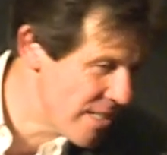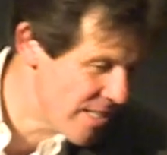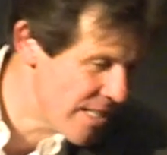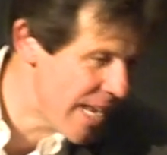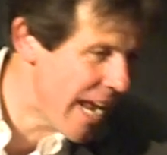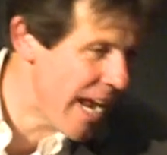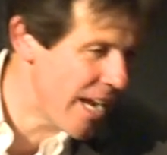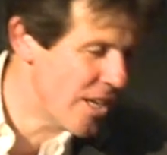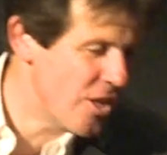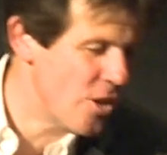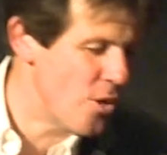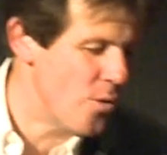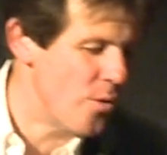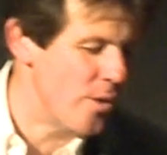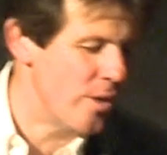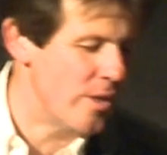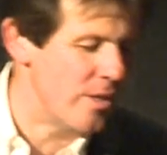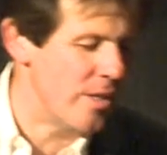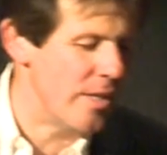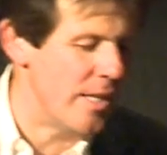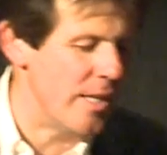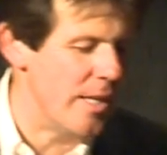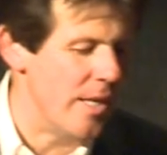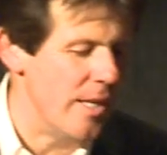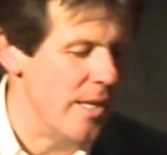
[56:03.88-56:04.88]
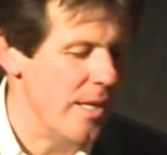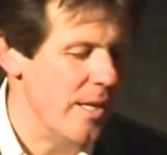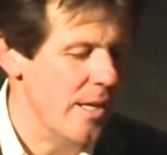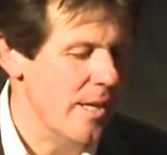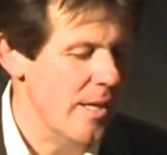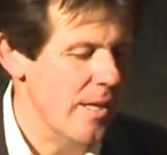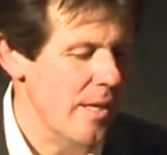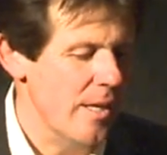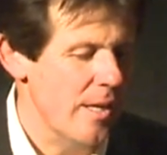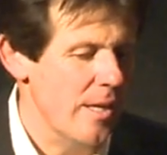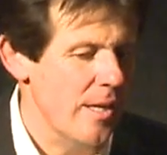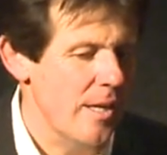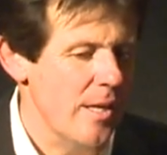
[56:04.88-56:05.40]
as accurately.
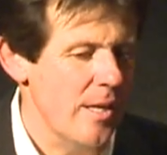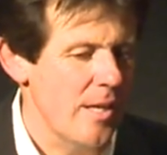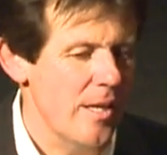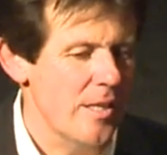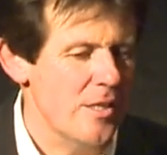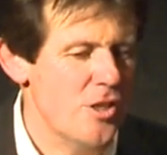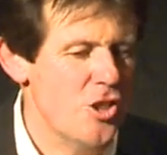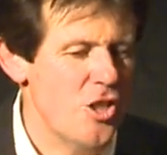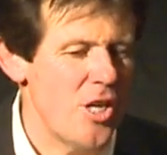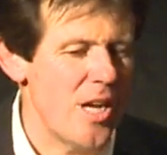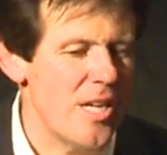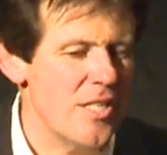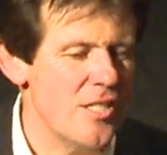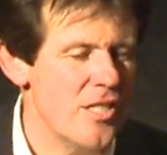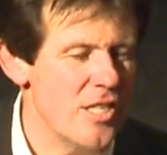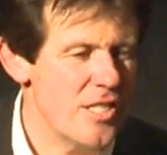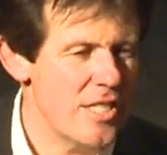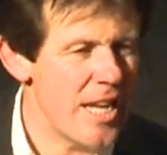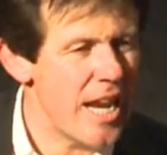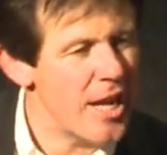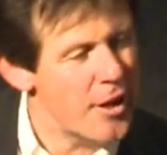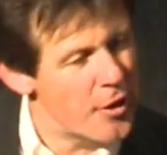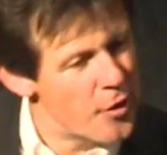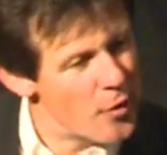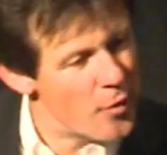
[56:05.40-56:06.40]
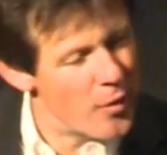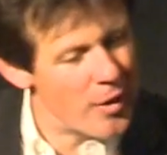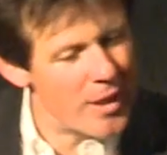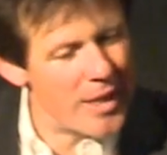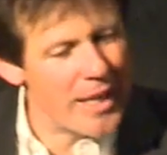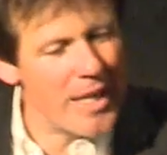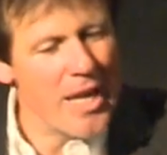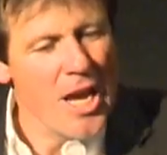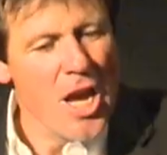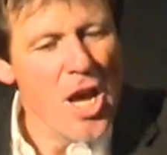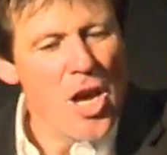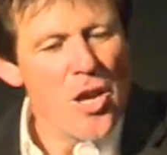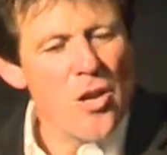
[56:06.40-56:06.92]
Just as
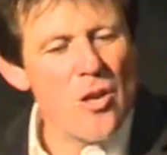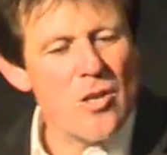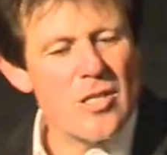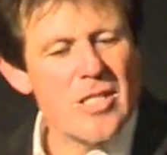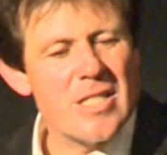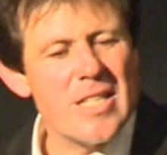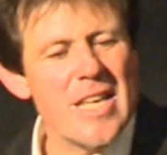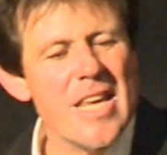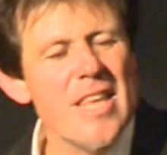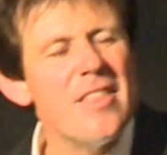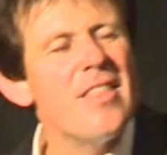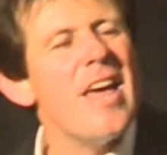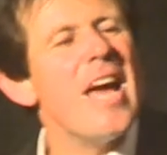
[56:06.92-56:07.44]
accurately. You see,